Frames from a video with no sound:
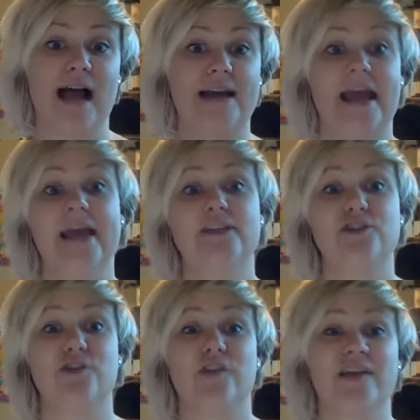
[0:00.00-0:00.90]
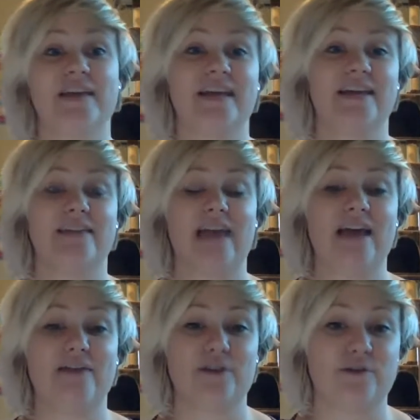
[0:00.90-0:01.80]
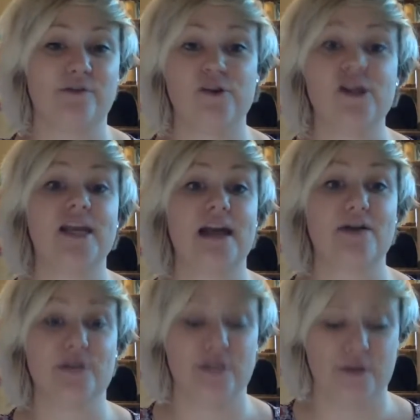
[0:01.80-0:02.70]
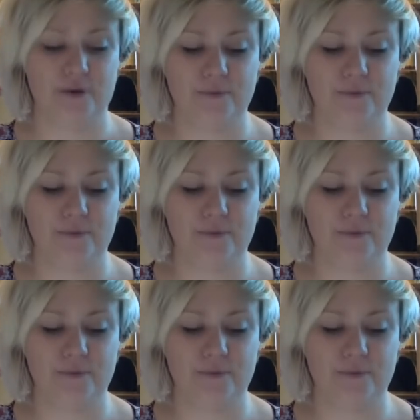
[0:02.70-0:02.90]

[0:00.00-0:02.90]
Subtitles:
on edge thinking that they're freaking out at you.